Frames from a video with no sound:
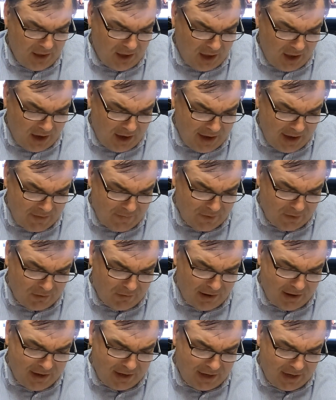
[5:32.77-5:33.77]
I'd have a
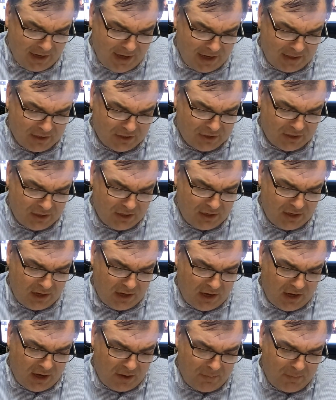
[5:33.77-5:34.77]
great collection
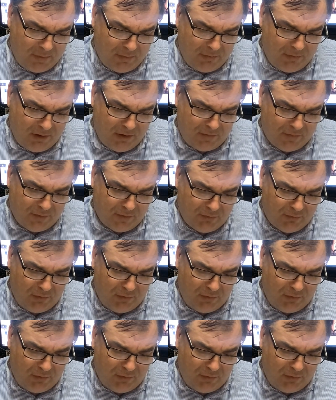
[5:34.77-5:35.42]
and I'd be rid of the...